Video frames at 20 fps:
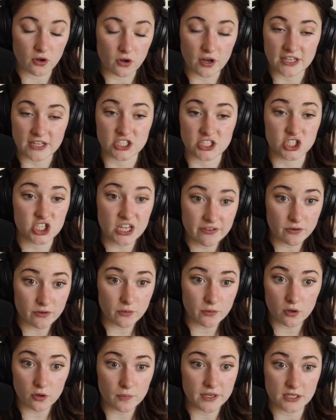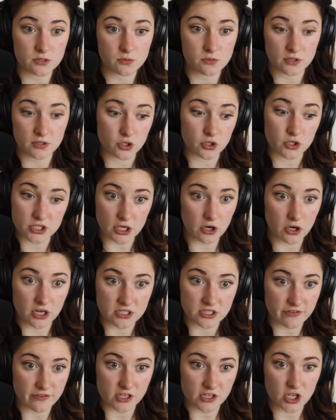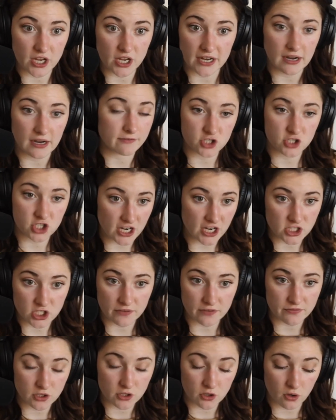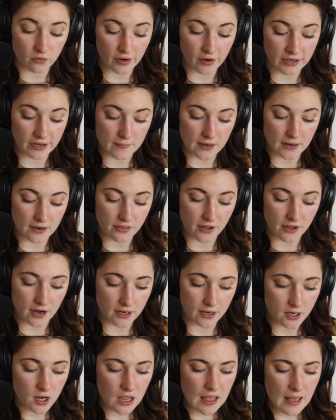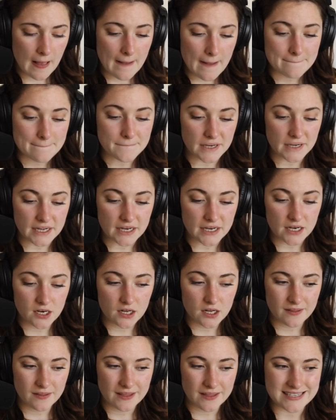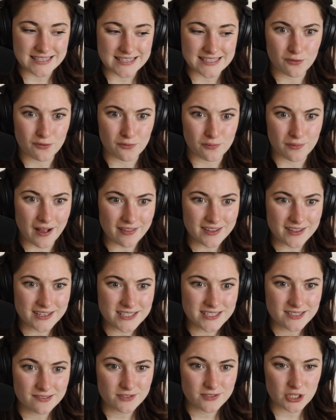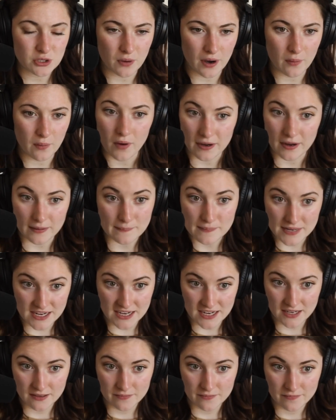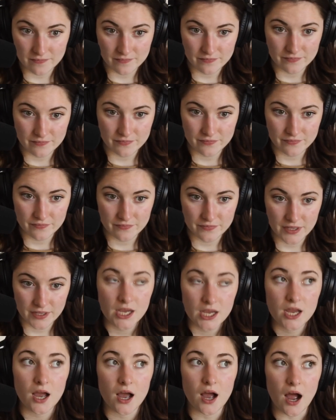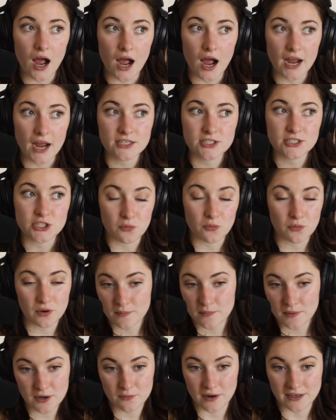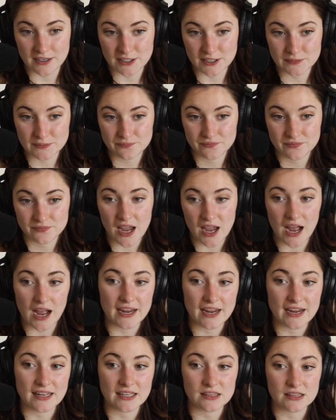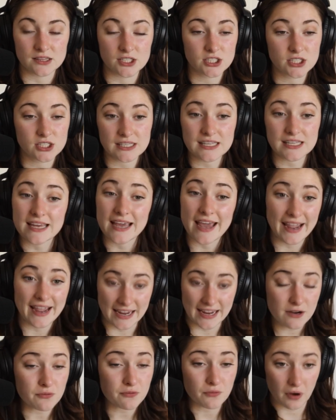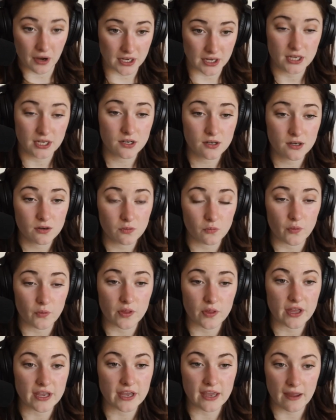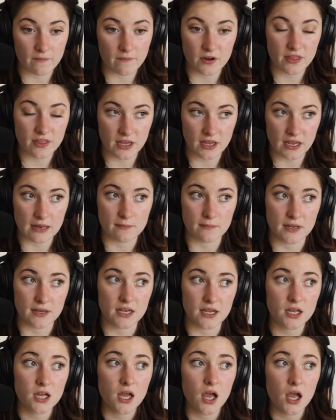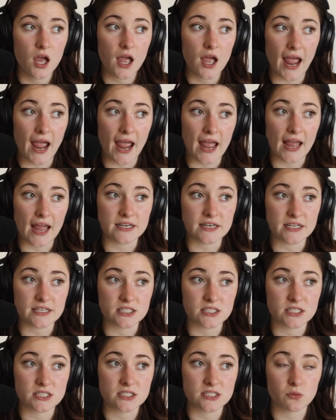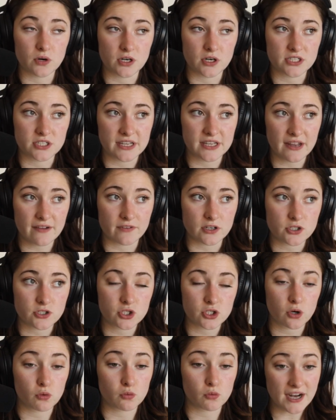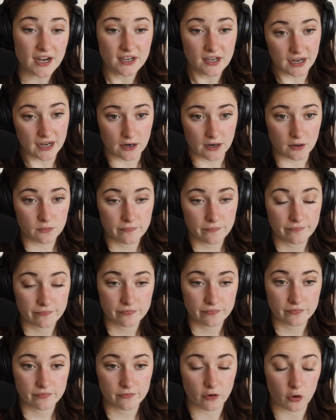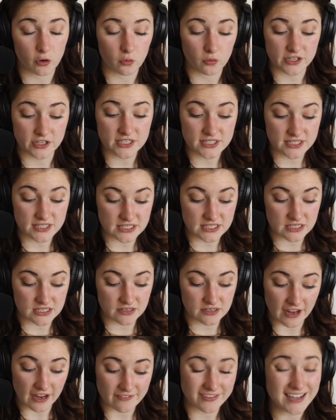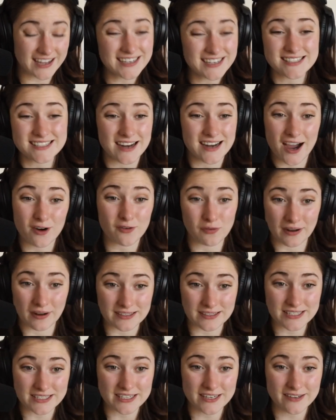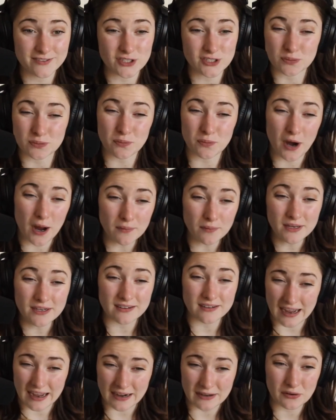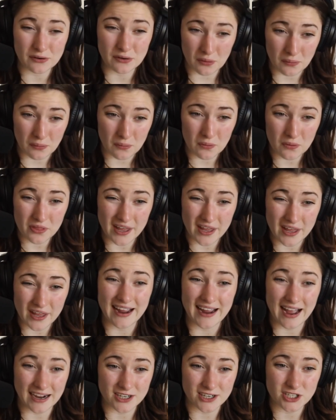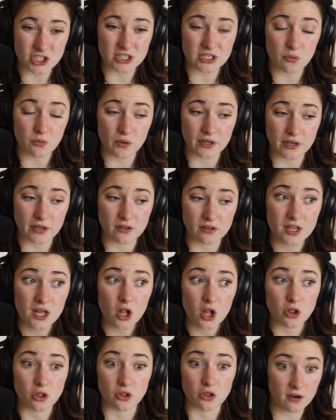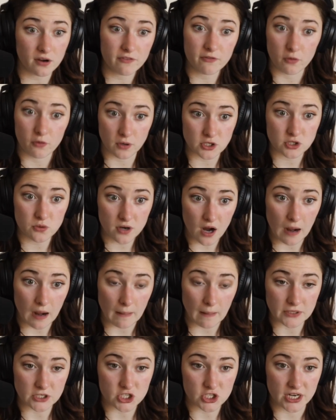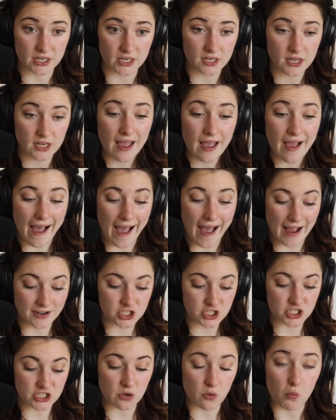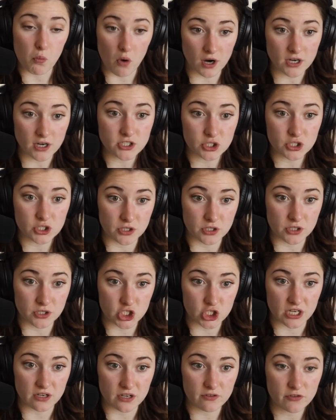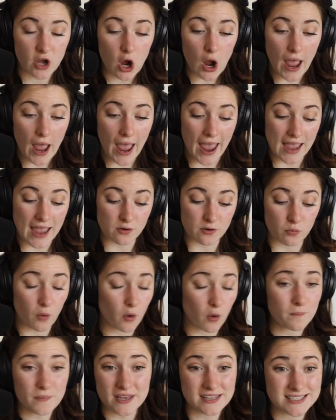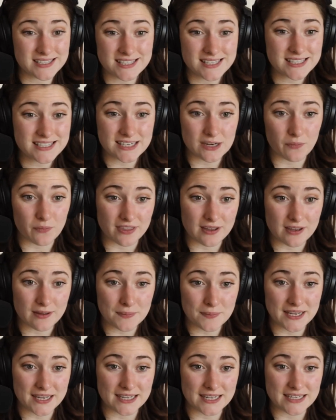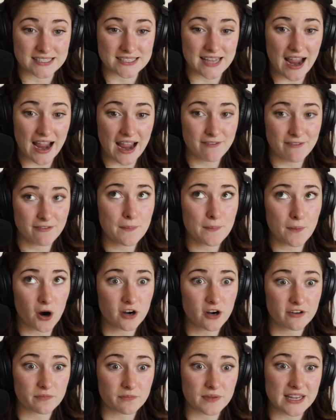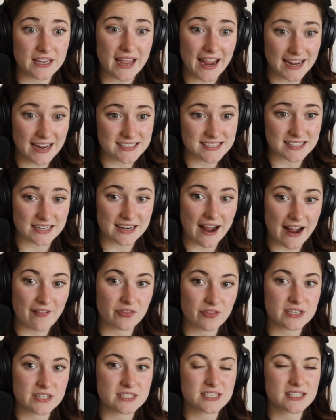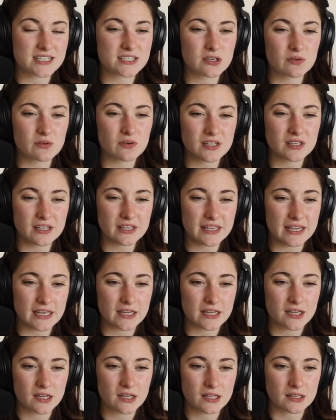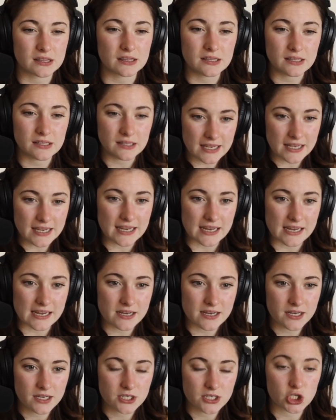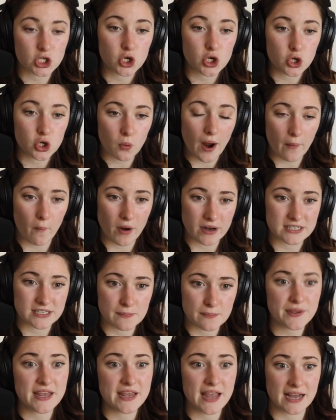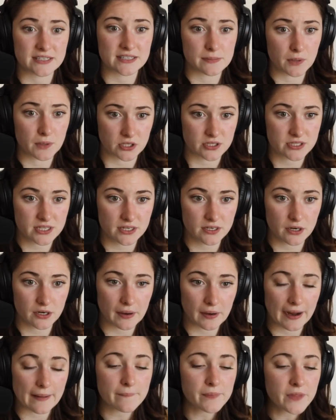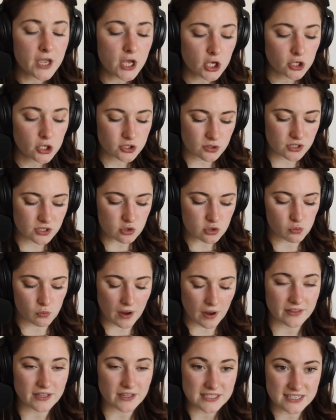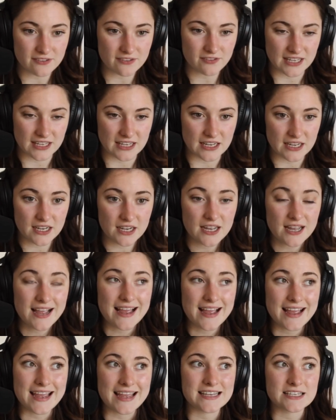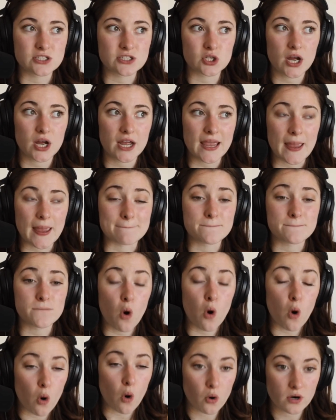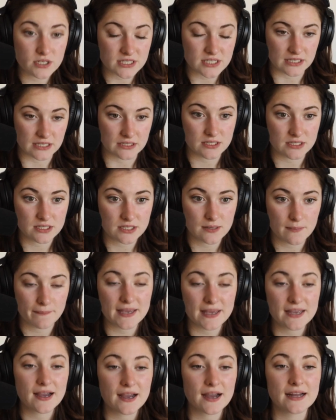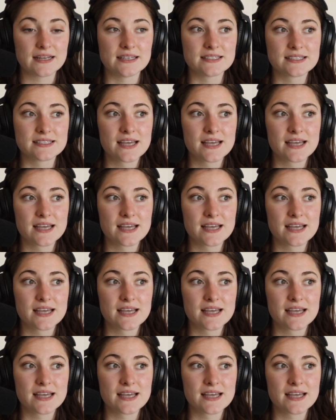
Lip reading: it's achievable because as soon as I cross the finish line, I've checked off the goal of running a marathon. But is it relative to who I want to be? I don't want to be a runner. I literally hate running with like everything in me, and it's the worst thing ever. So right now, for this season of life, that is not relative. So it's probably not a goal that I actually will look forward to accomplishing, actually want to achieve, and won't be consistent with it because every part of me hates it and it doesn't really lead to who I want to be as a person. Okay. So this relative key is important because